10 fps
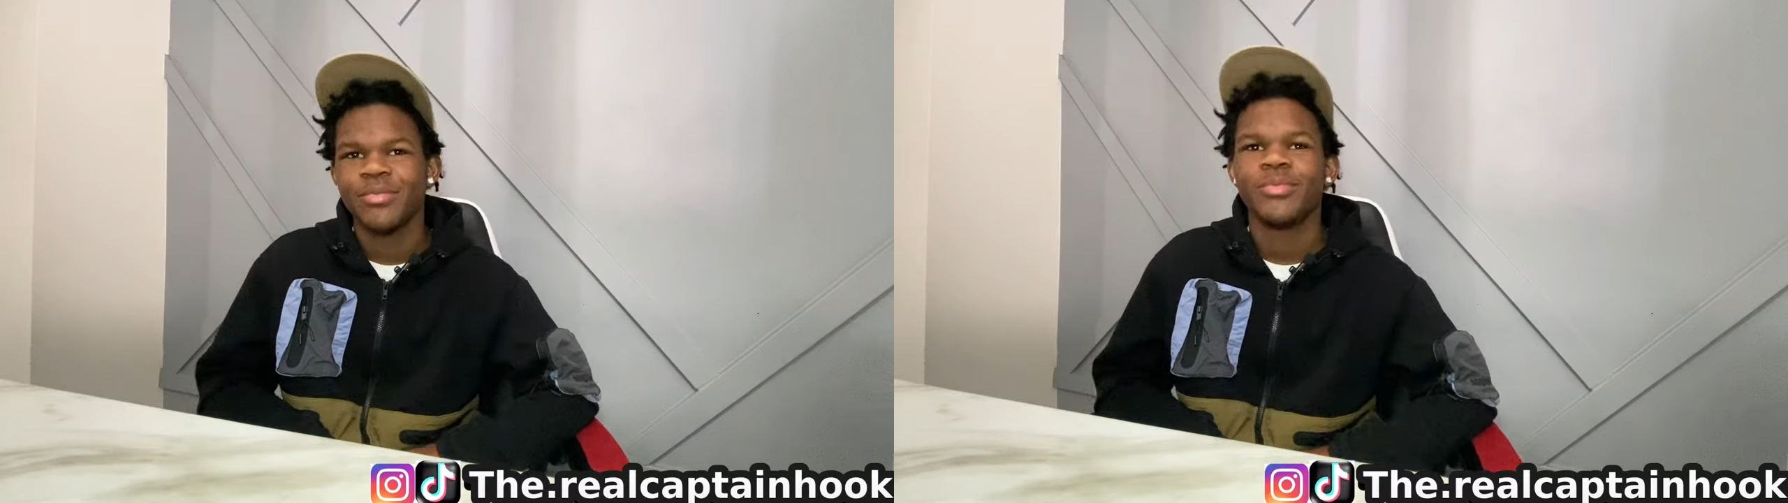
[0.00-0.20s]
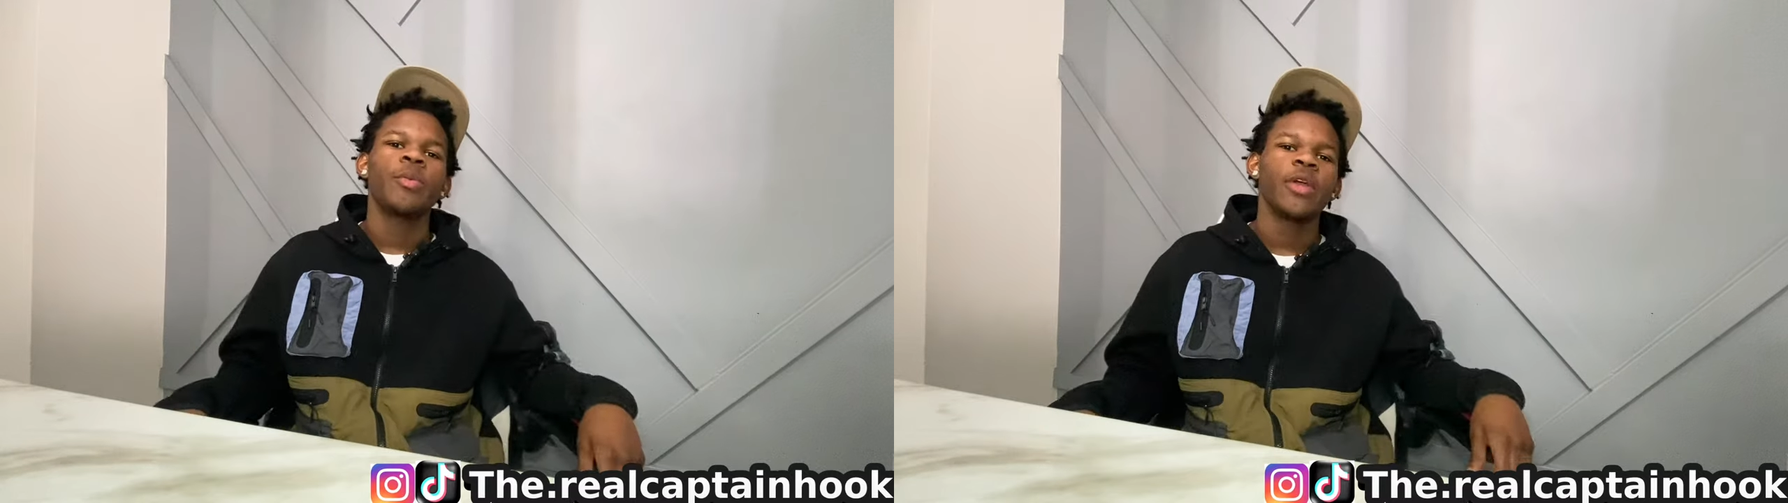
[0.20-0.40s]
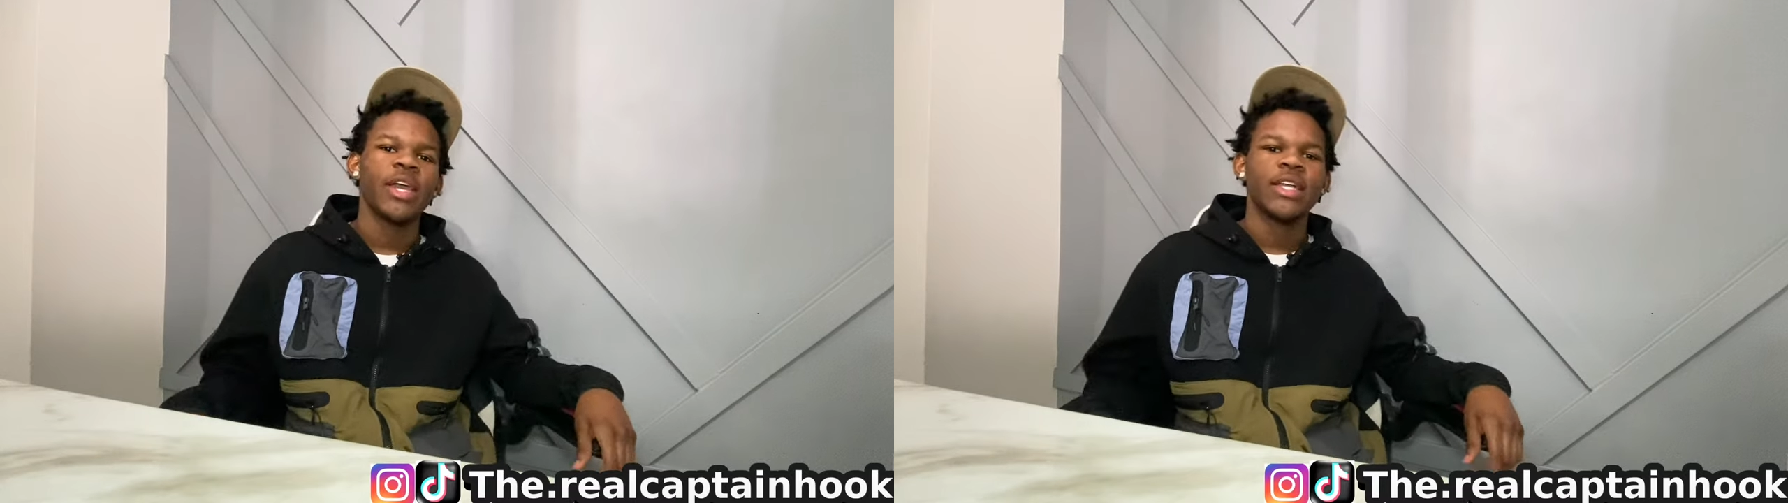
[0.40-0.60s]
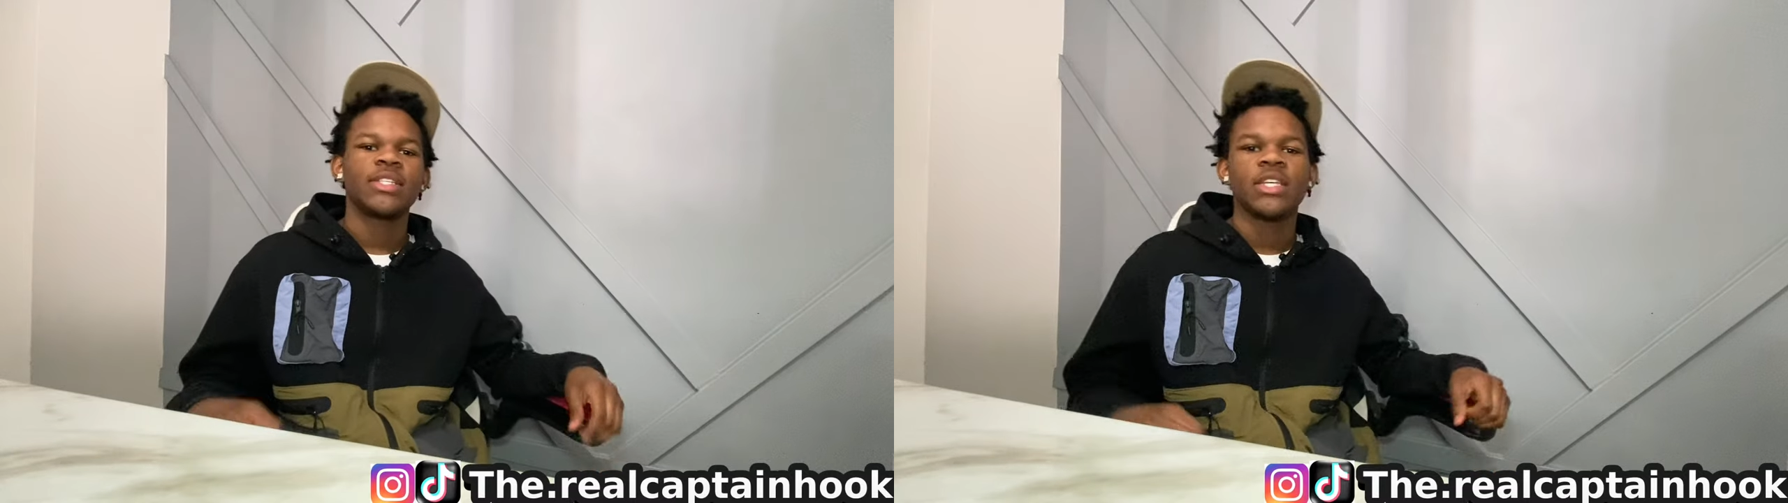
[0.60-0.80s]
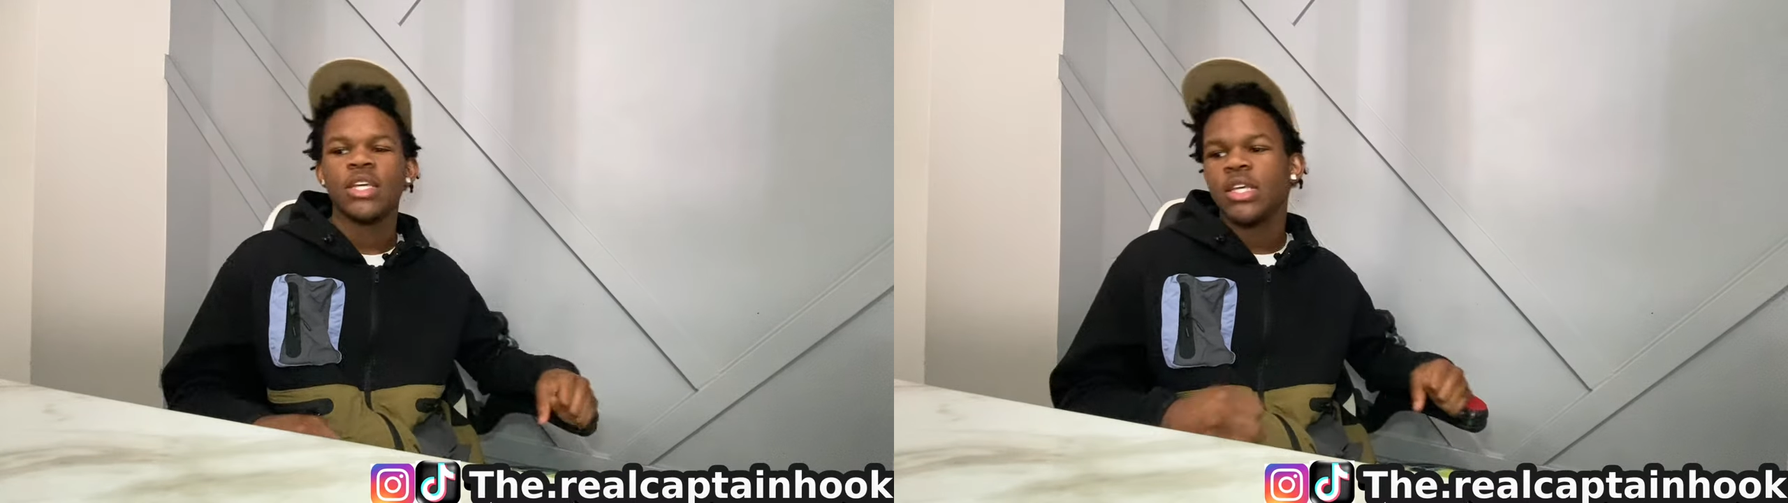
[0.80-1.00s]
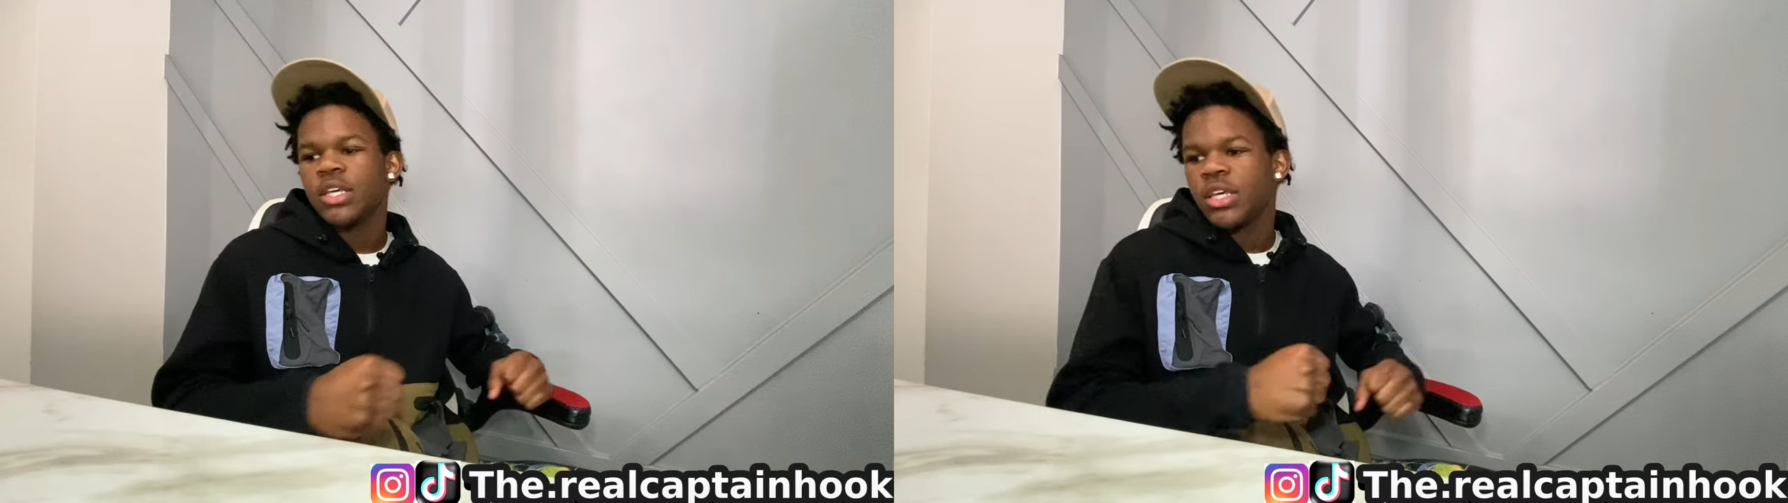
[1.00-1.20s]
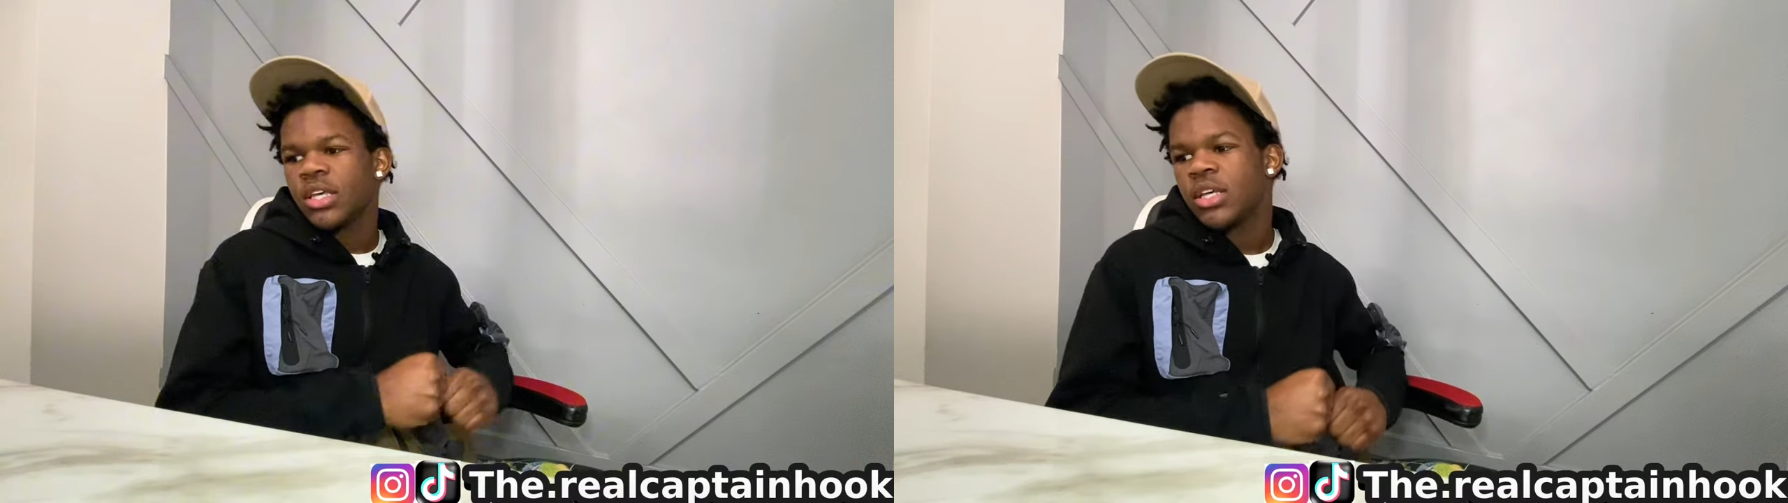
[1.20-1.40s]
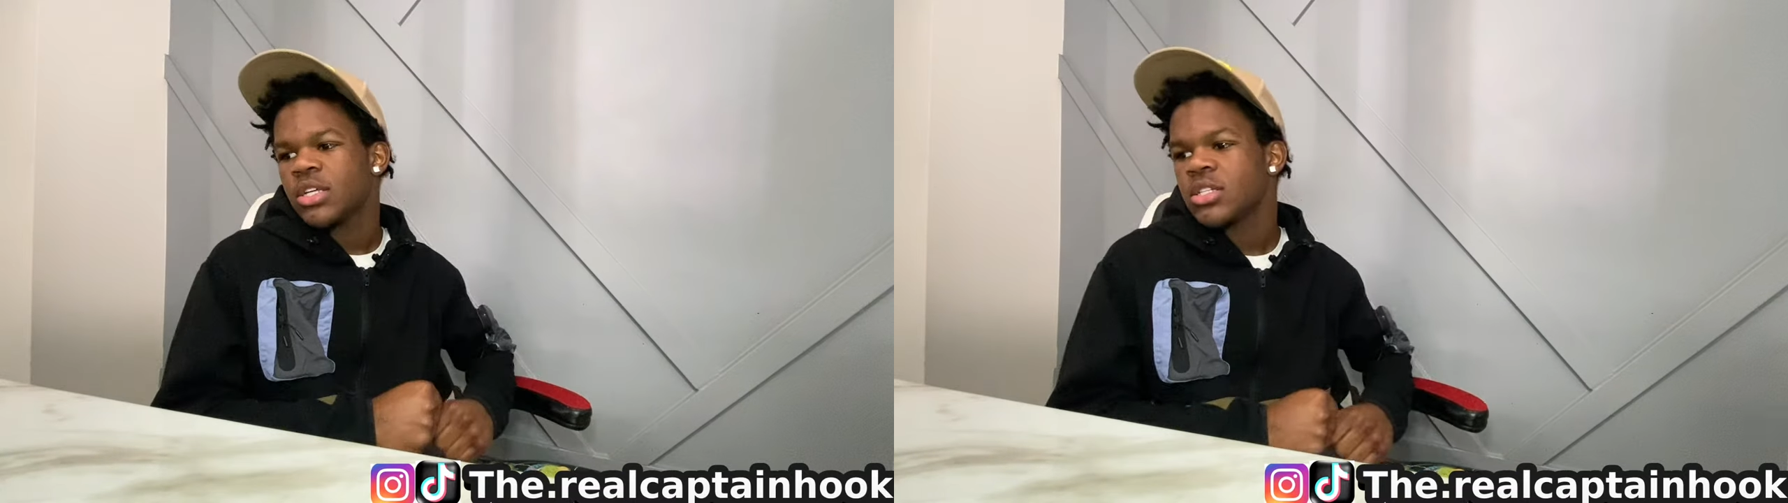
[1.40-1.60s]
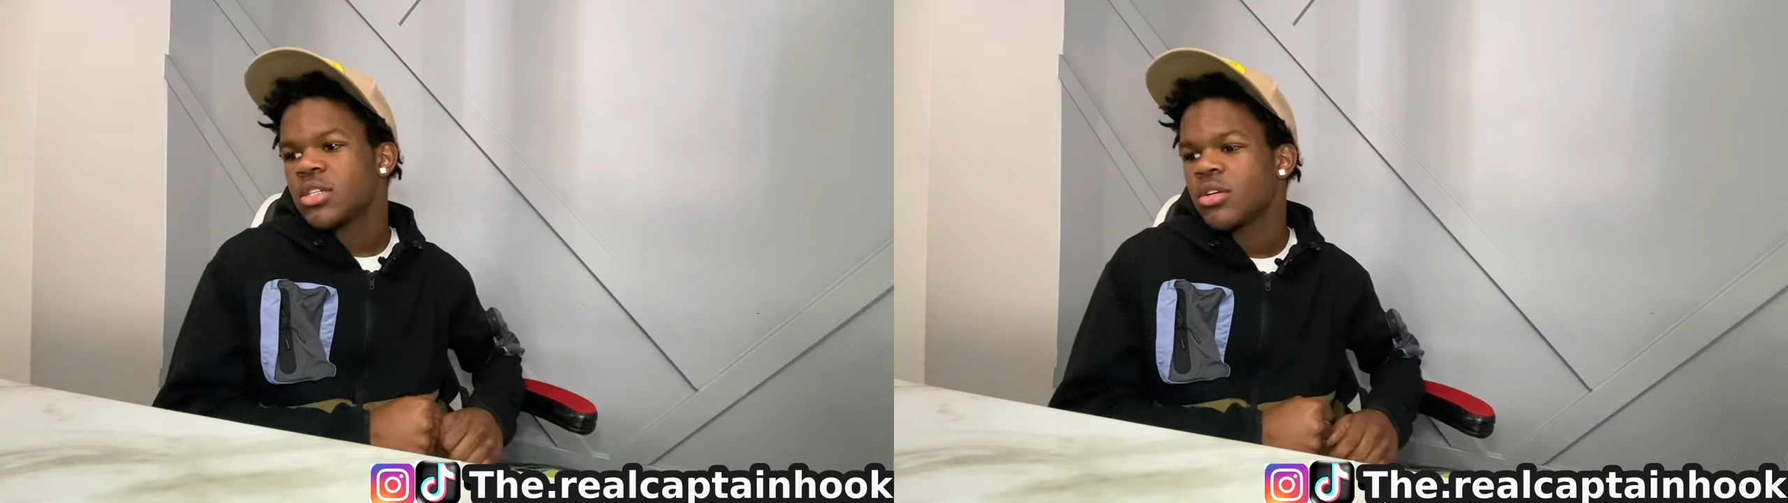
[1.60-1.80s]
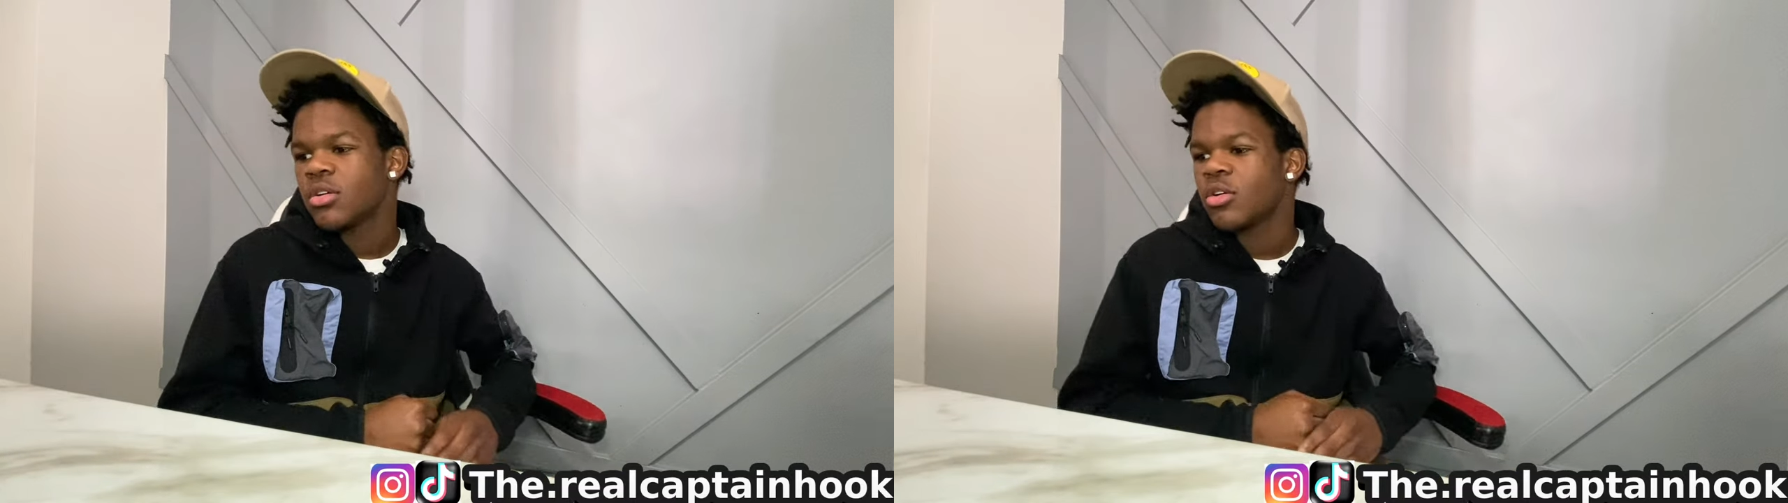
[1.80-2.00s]
Number 18
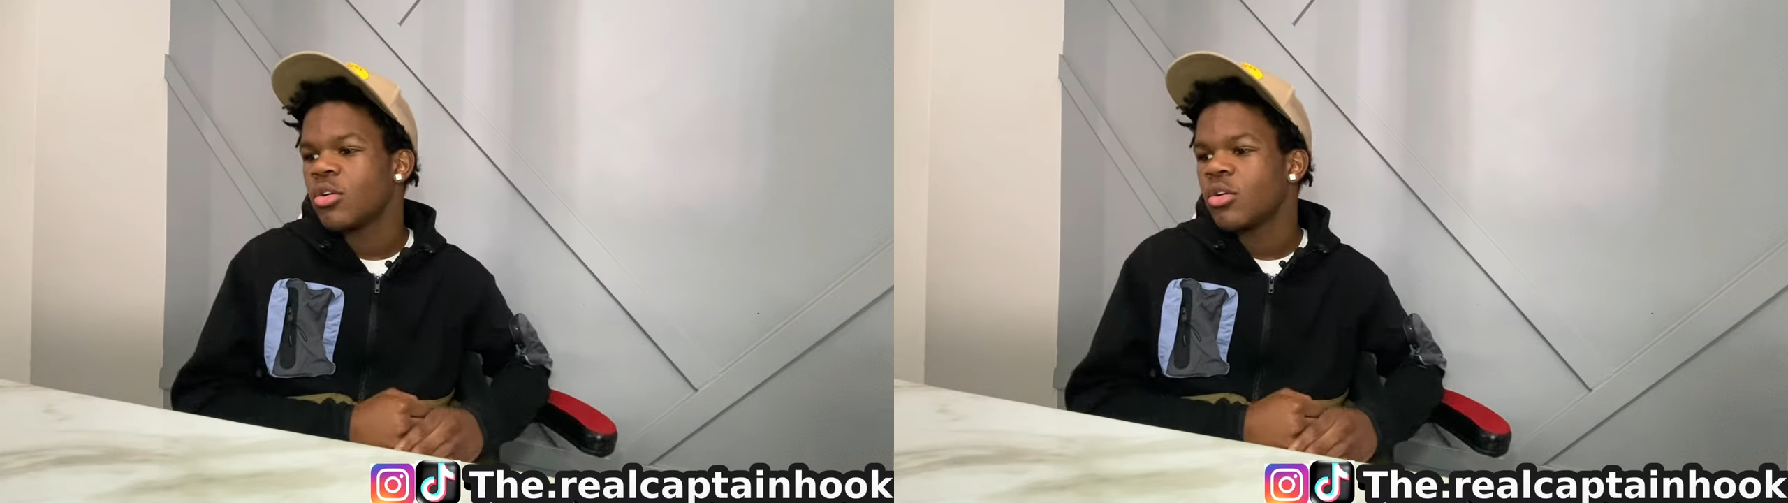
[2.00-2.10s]
is,